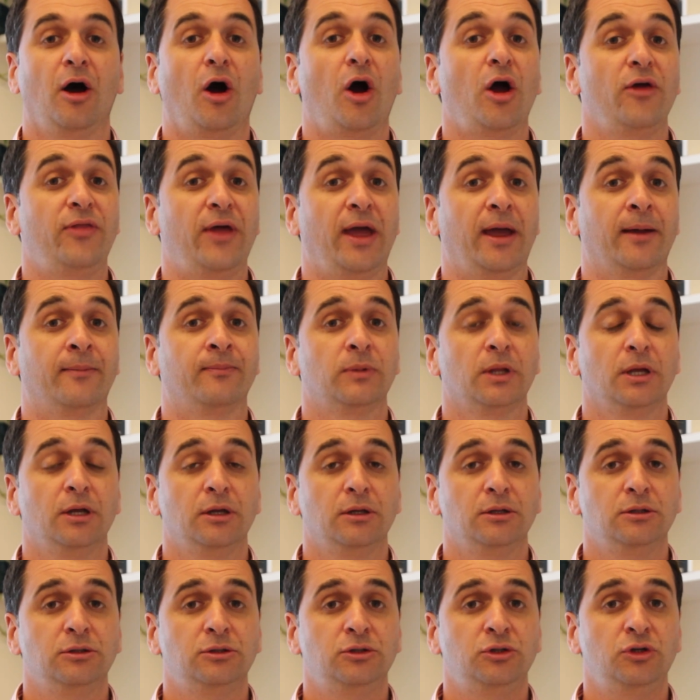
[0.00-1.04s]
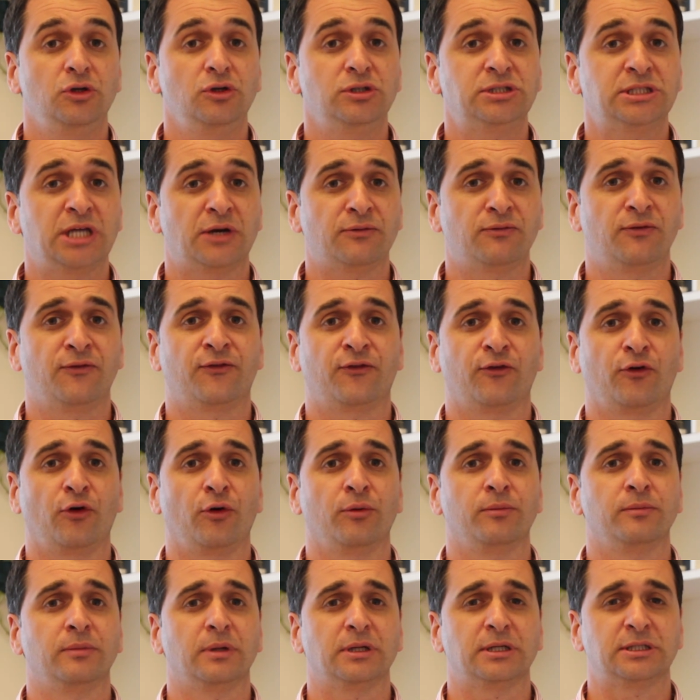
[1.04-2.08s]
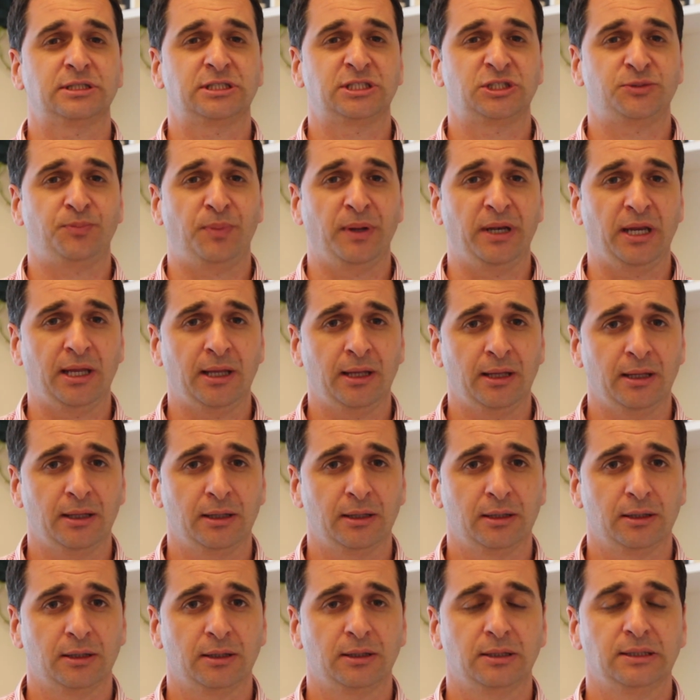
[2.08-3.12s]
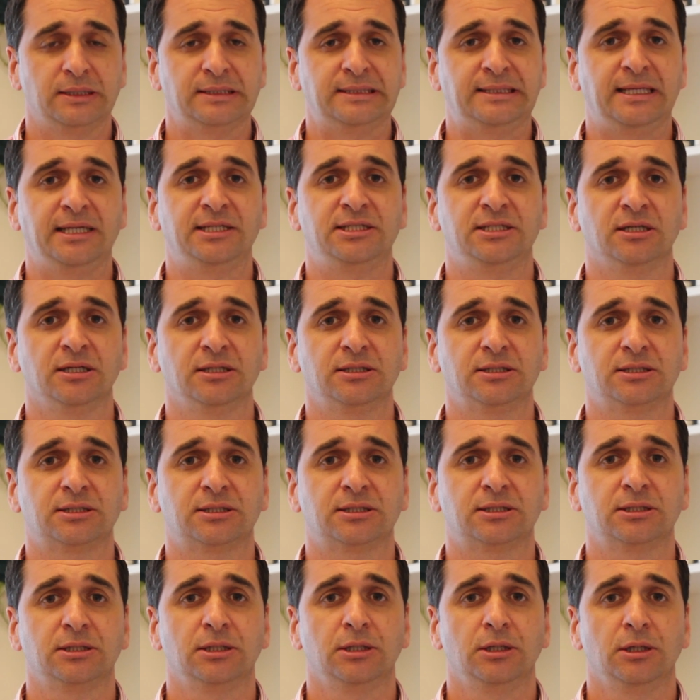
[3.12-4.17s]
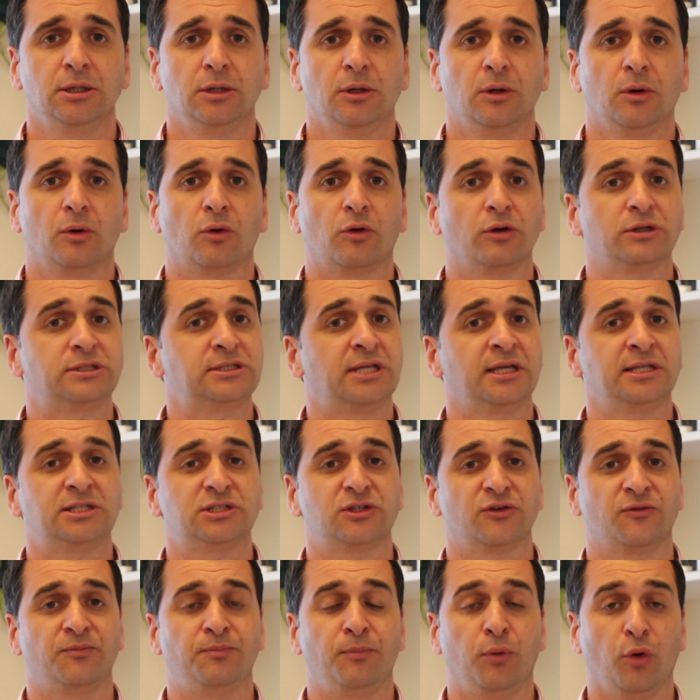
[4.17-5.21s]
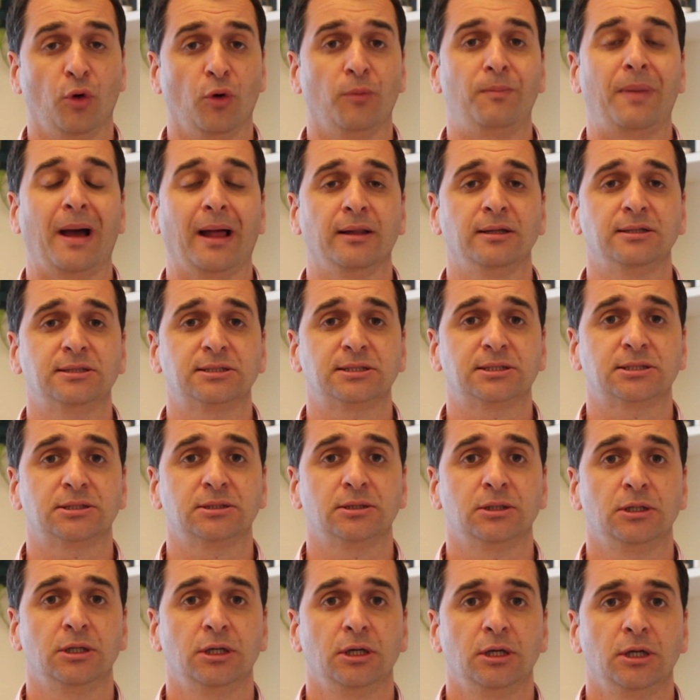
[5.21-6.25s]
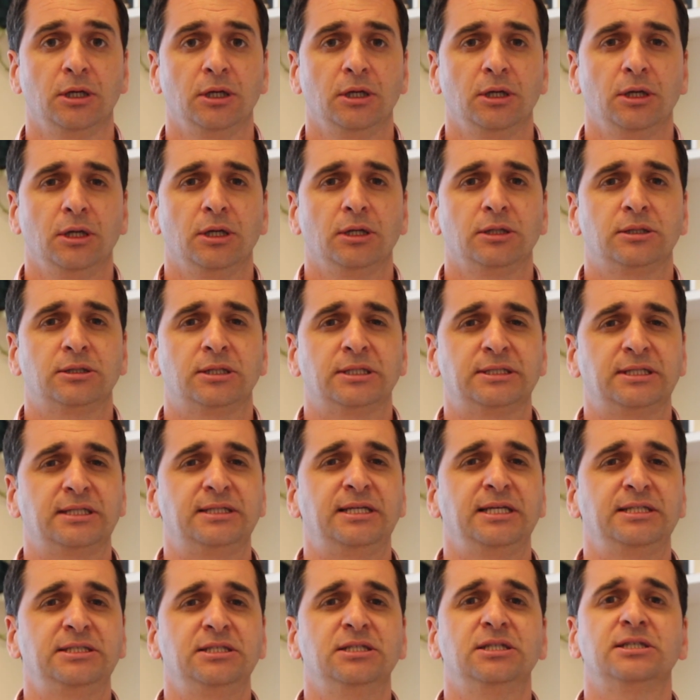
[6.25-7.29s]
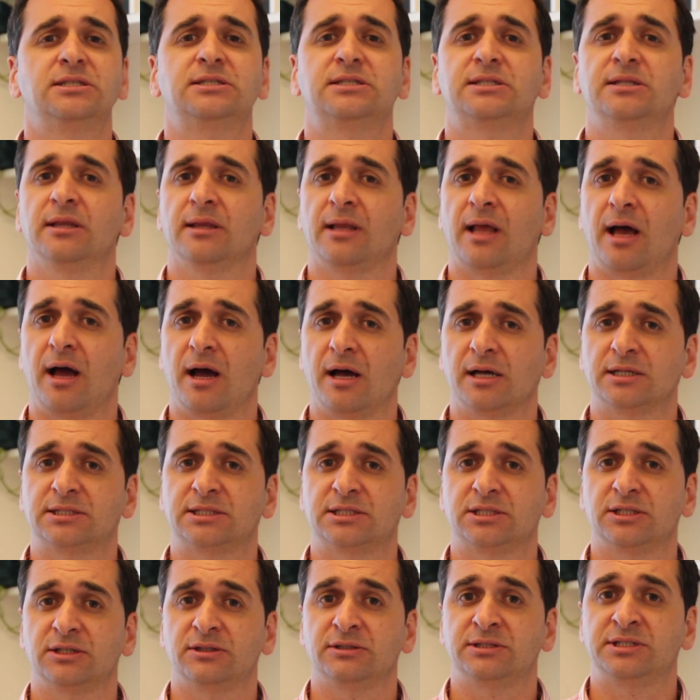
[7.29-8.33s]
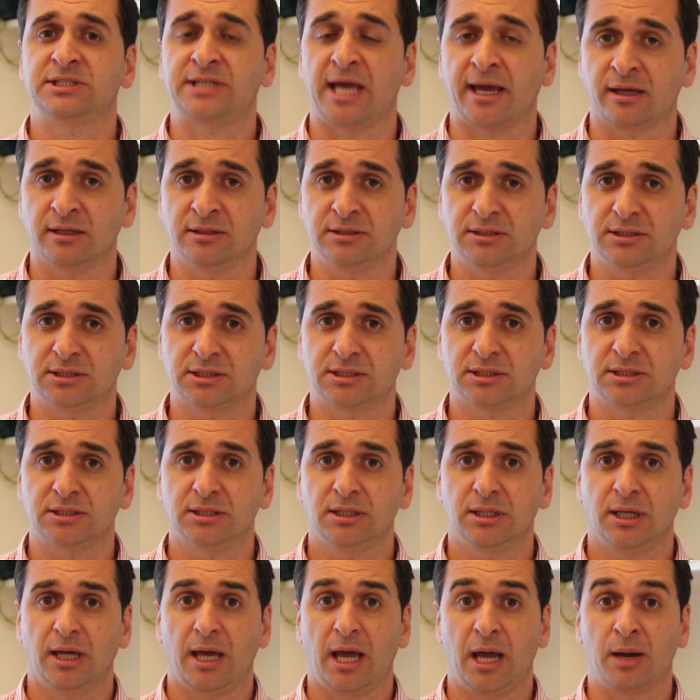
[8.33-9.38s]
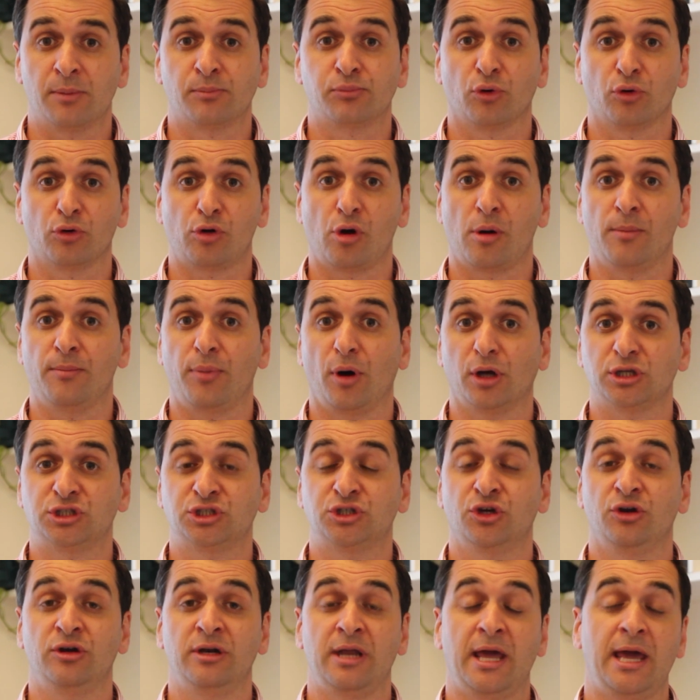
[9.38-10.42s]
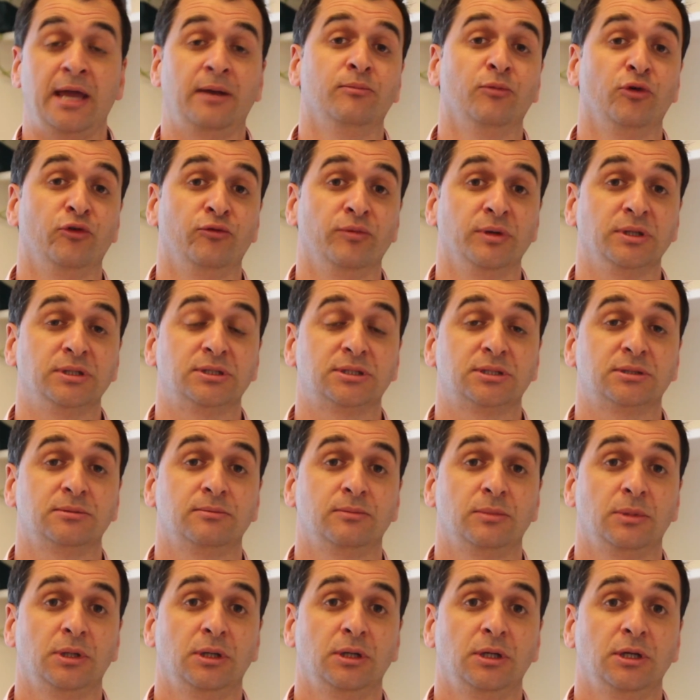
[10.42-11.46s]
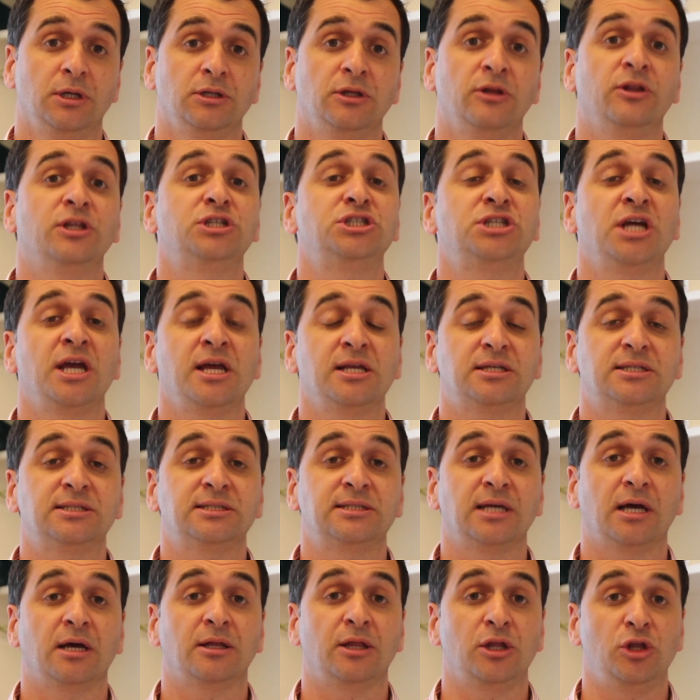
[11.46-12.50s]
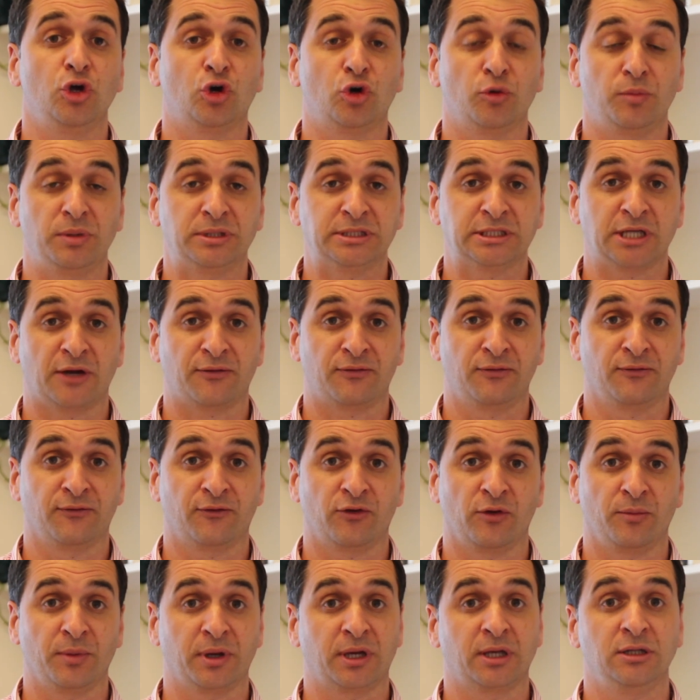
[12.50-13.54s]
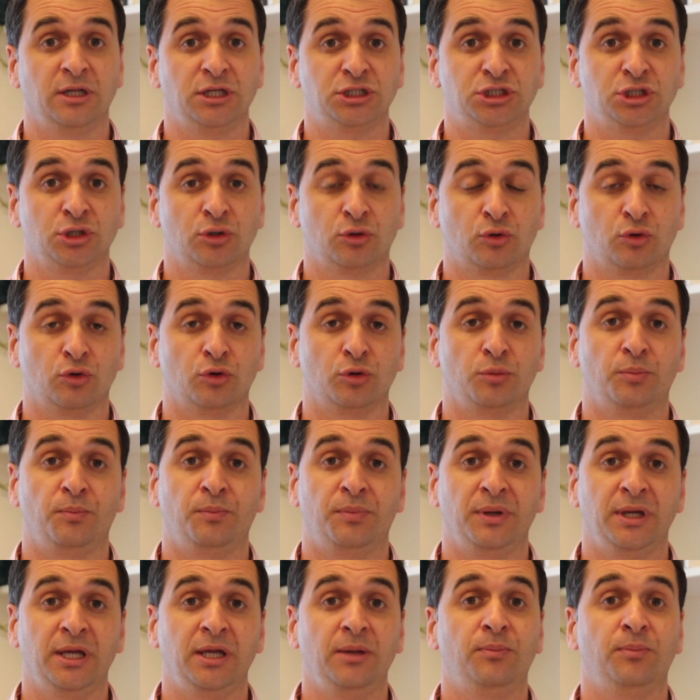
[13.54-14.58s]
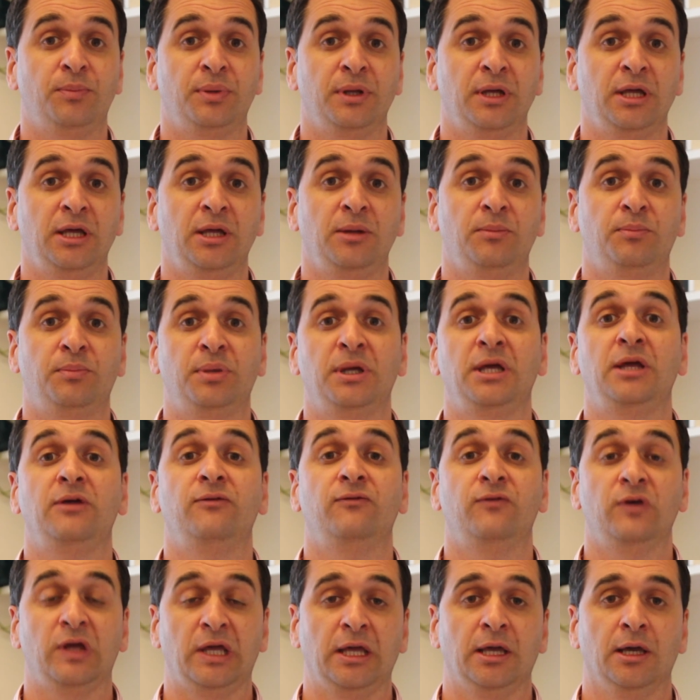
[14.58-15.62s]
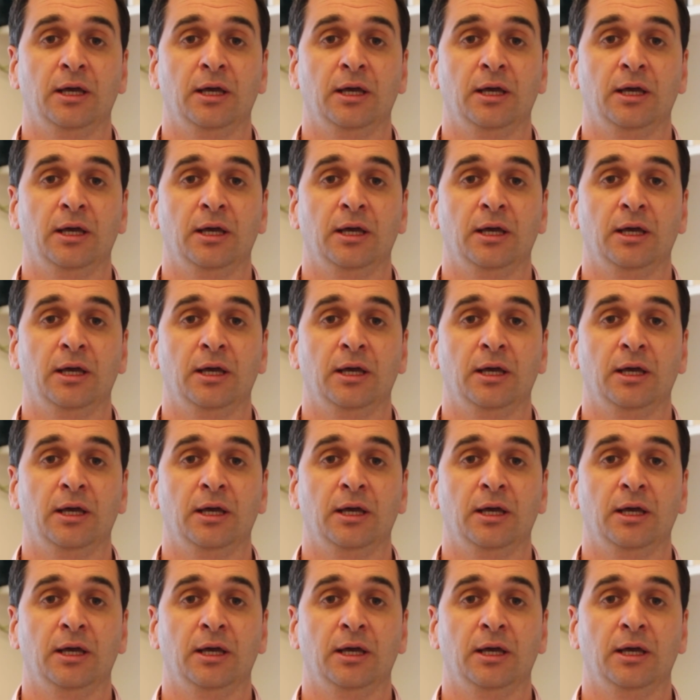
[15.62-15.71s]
Hi there. Do you suffer from spinning, dizziness, or a sense of poor balance? Does the dizziness last seconds and brought on by certain head movements? Then the chances are that you could be suffering from a condition called BPPV,